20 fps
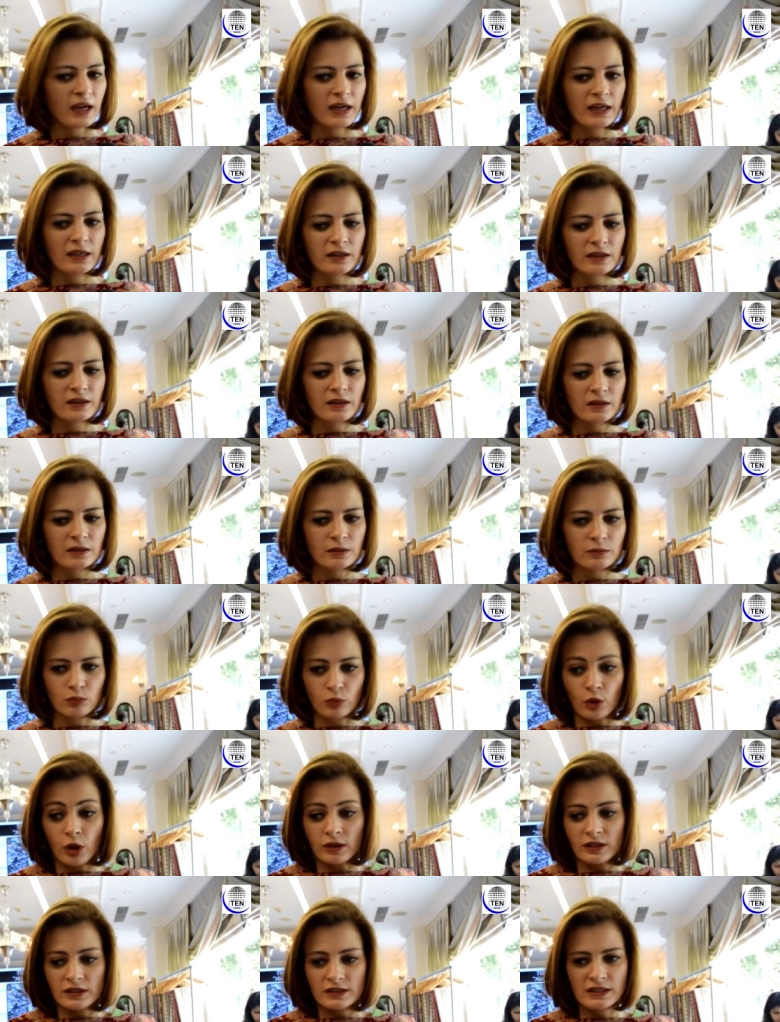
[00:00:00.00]
and uh,
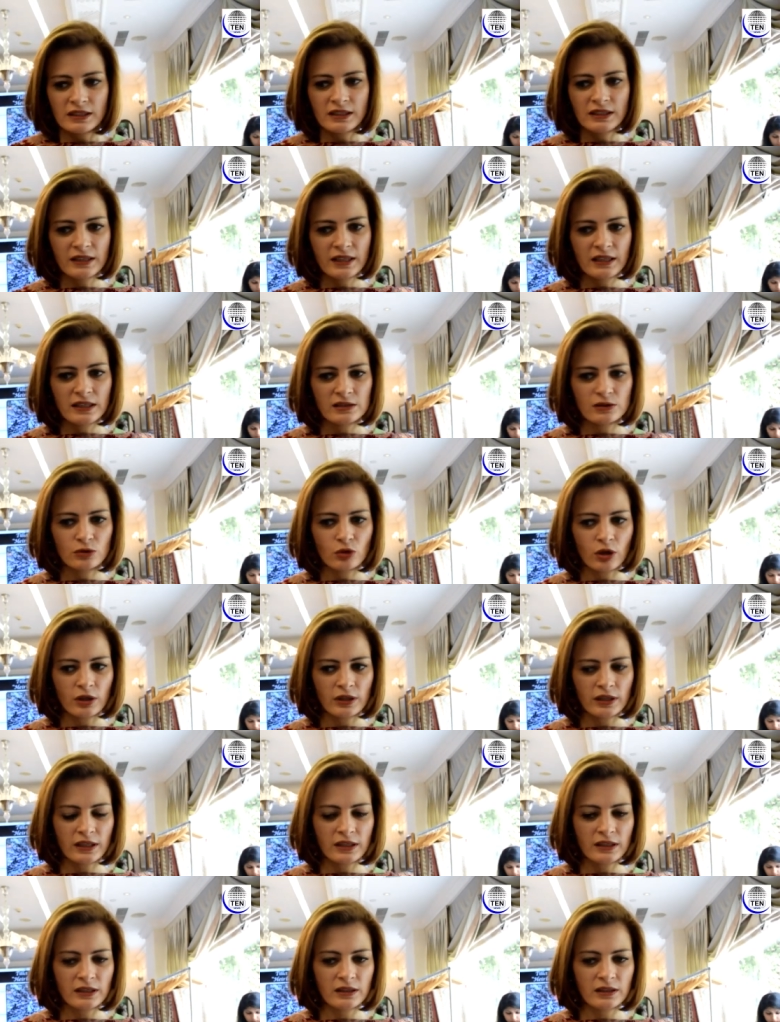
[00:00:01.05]
honestly there's not
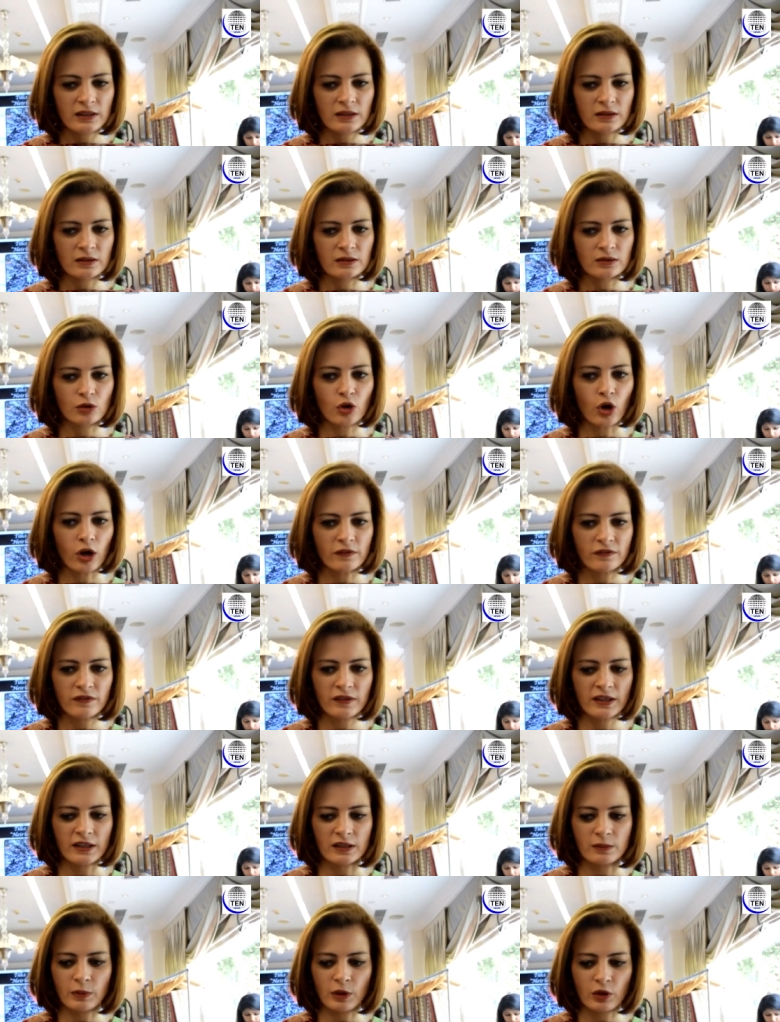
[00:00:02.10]
any
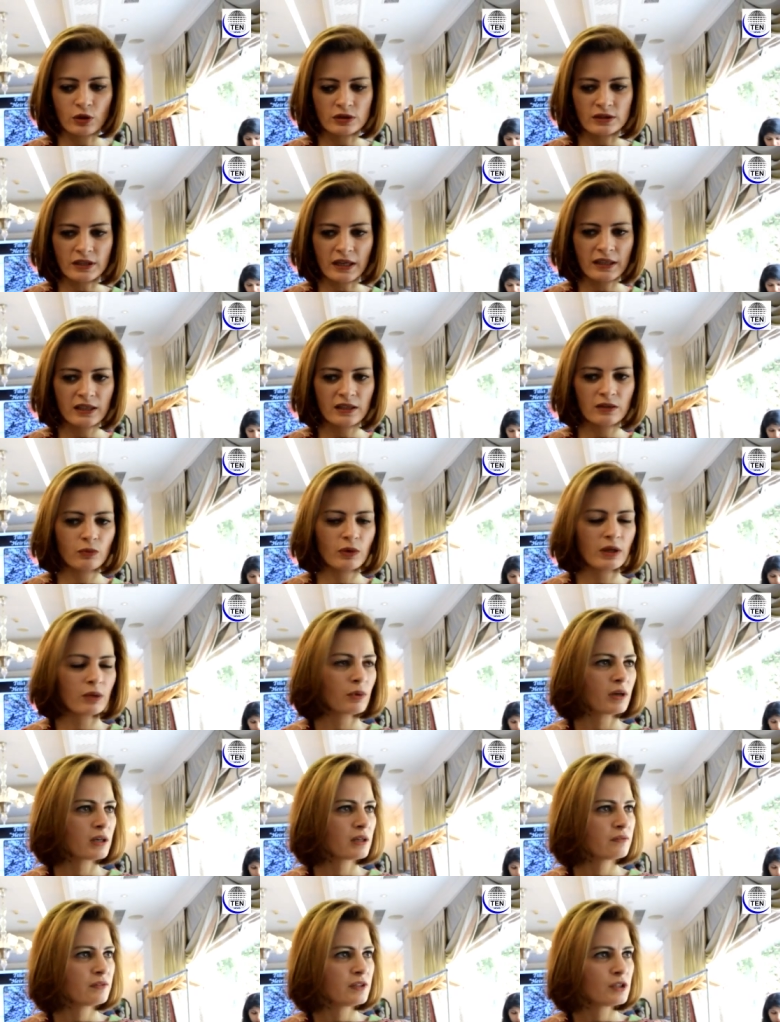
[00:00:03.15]
conflict because i can wear
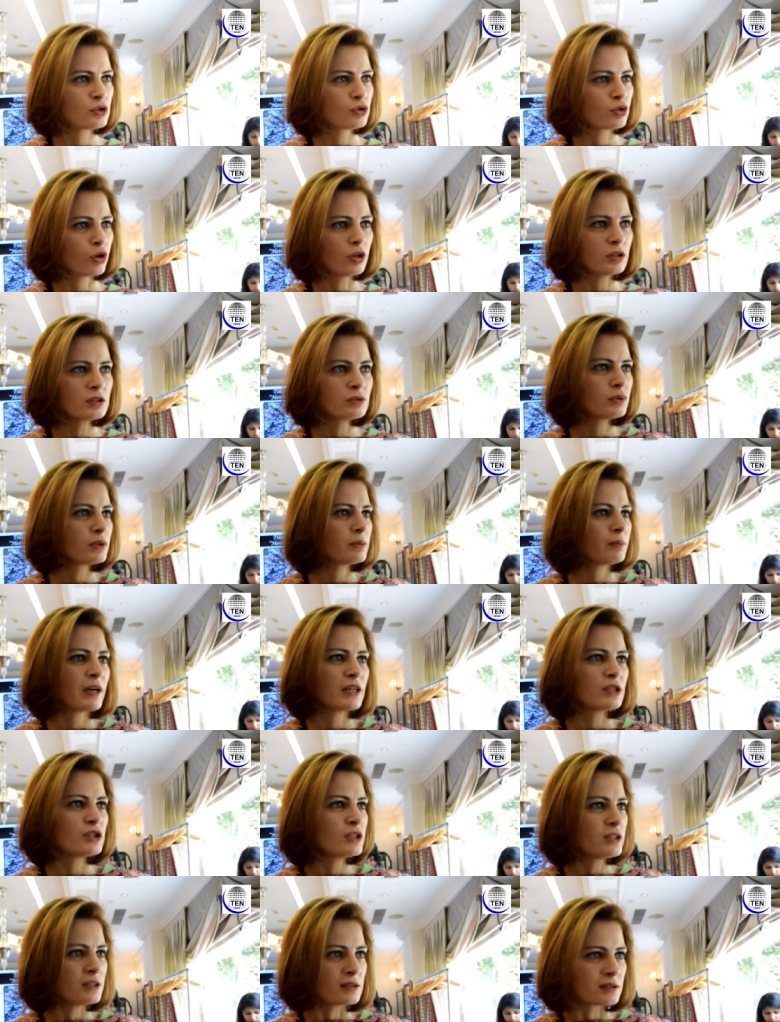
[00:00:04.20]
one of these shawls with my
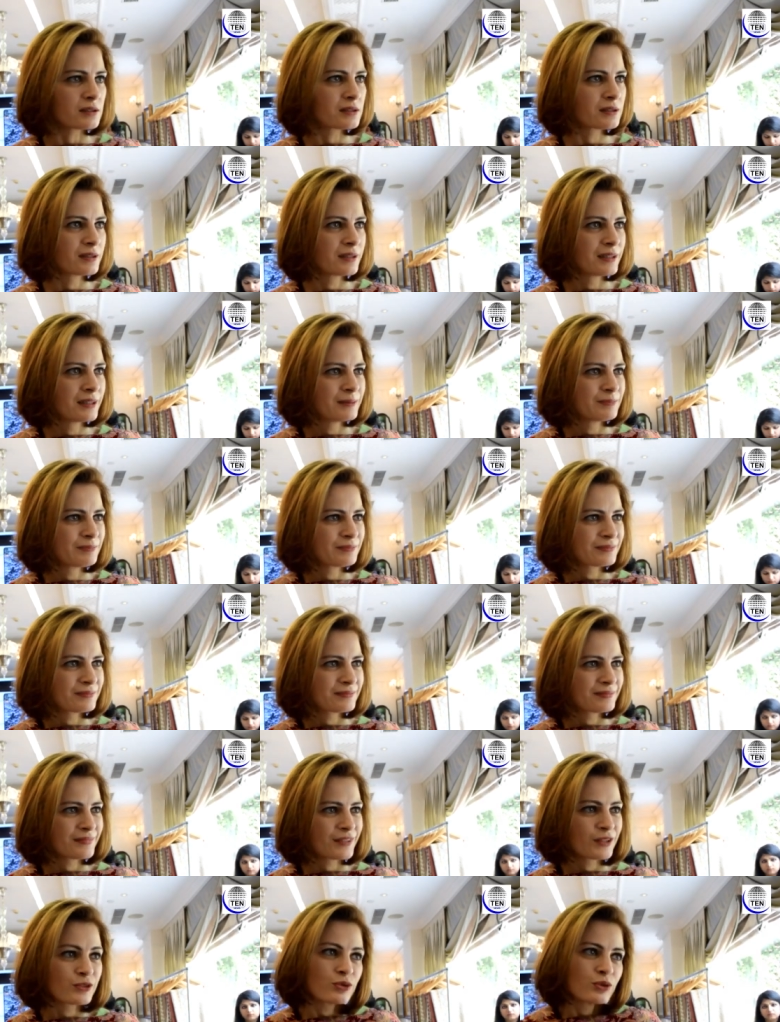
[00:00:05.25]
jeans
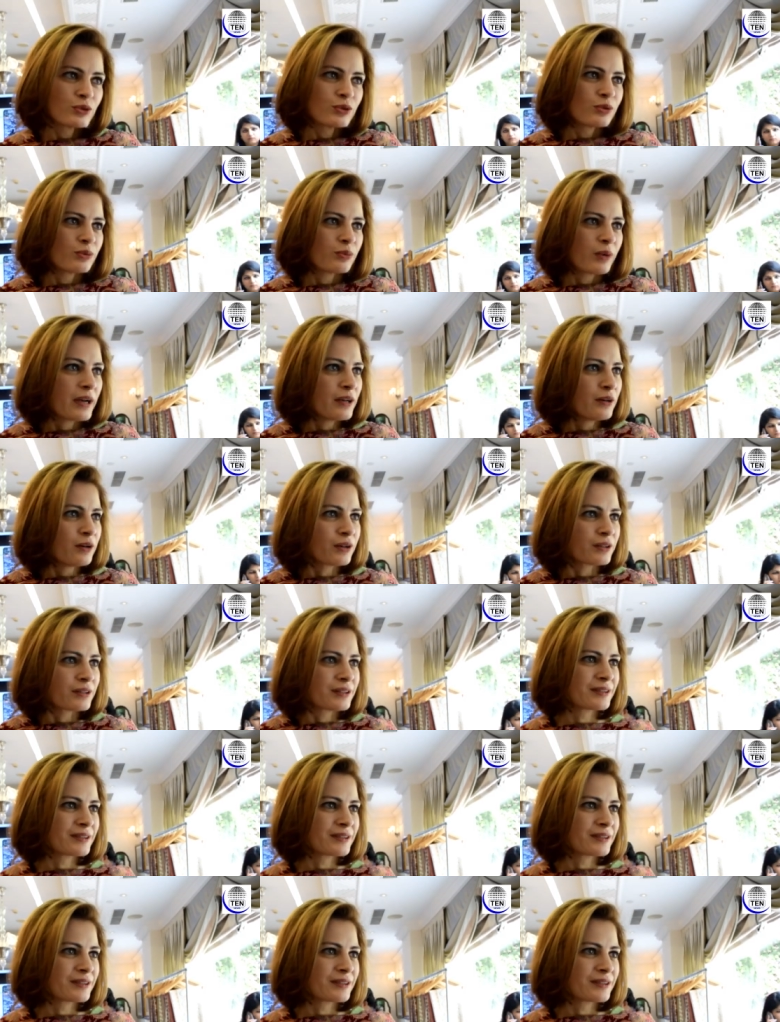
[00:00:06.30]
so why not